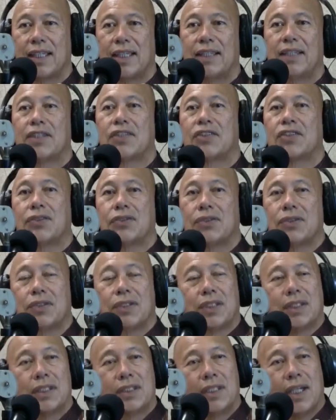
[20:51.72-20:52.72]
So
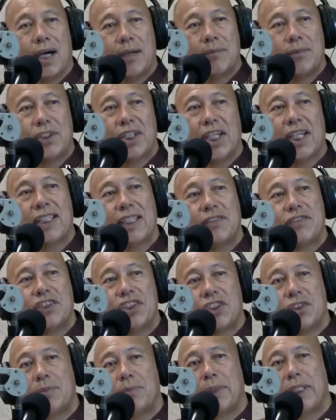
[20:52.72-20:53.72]
the objective
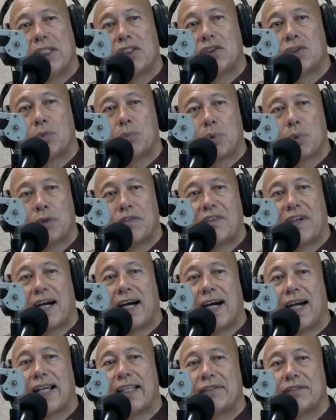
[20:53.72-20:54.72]
should be to
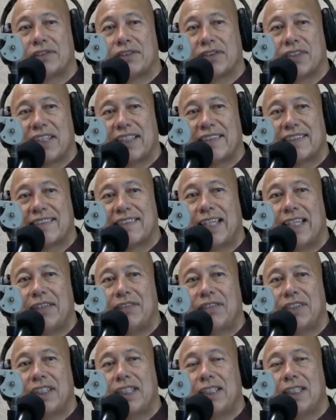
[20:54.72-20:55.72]
provide for that
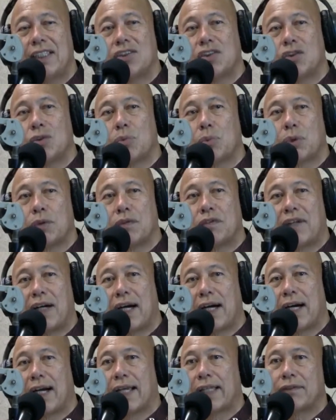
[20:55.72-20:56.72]
safety, to
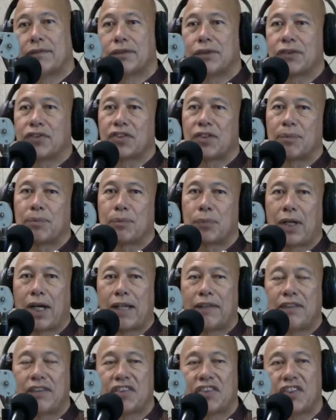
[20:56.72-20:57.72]
provide for some
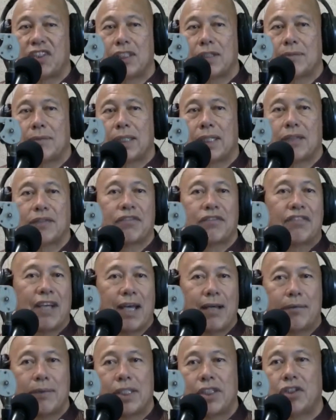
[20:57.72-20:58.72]
privacy among
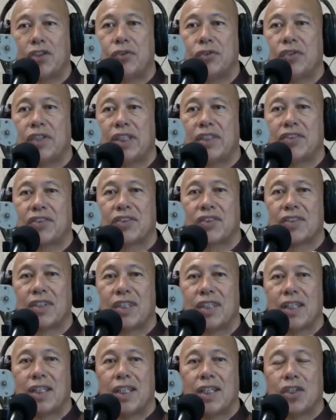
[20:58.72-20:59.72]
family units,
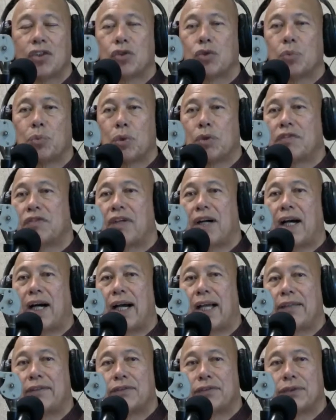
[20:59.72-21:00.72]
to
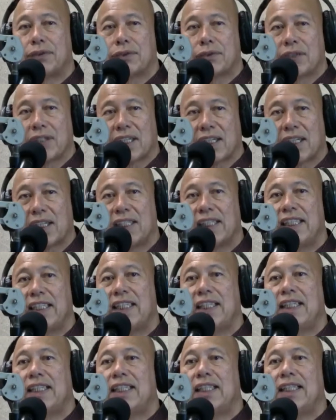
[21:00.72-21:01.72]
provide for a
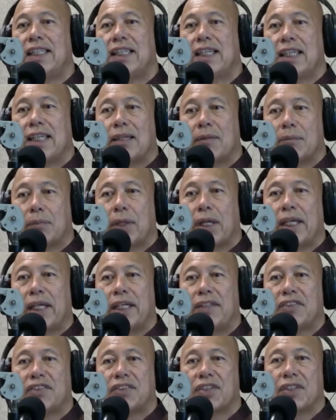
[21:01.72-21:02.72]
clean
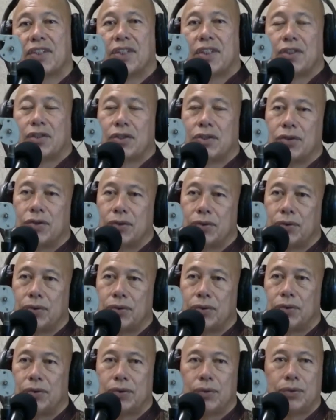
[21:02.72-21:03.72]
place
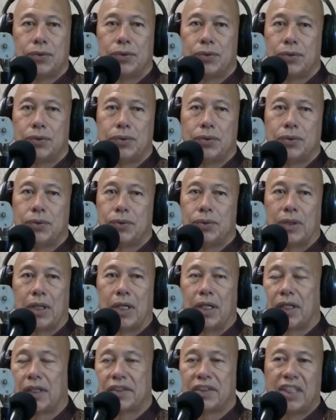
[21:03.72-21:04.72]

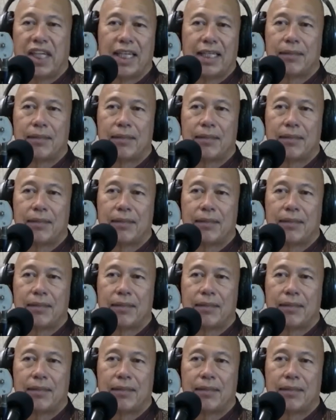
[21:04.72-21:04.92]
to take a